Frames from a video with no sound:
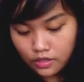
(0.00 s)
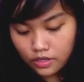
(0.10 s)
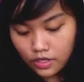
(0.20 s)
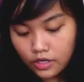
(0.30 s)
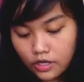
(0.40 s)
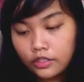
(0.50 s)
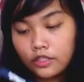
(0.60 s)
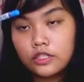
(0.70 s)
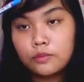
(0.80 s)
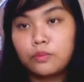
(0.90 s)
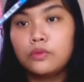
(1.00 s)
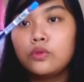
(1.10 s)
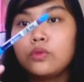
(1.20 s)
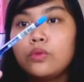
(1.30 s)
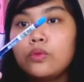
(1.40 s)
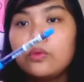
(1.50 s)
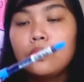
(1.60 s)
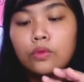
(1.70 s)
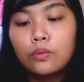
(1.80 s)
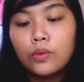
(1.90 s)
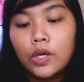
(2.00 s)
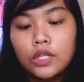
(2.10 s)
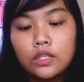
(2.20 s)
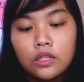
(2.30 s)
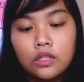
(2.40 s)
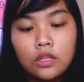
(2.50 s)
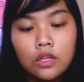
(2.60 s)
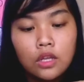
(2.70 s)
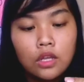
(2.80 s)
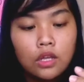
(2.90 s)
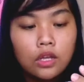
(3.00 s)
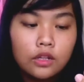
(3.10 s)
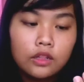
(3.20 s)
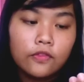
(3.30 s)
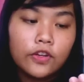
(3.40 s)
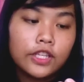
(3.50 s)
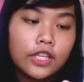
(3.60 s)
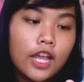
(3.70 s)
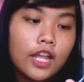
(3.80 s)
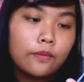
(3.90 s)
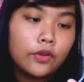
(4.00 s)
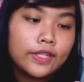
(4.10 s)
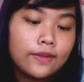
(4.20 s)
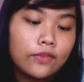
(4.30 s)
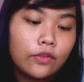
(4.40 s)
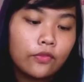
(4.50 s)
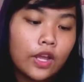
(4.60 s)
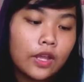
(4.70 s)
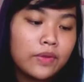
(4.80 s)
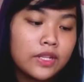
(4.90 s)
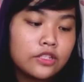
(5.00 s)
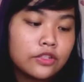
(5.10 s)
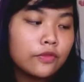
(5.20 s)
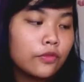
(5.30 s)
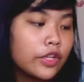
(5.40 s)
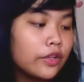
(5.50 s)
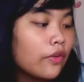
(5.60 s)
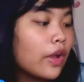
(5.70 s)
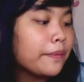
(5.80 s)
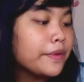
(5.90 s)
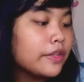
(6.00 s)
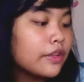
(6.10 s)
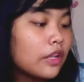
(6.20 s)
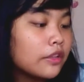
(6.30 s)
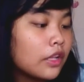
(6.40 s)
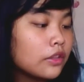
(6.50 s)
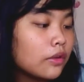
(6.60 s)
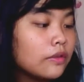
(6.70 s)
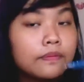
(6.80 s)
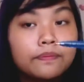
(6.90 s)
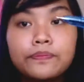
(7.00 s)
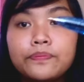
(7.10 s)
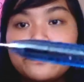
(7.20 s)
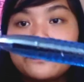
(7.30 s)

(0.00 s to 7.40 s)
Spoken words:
And I got this blue one for 10.75 and 0.5 lang ata to.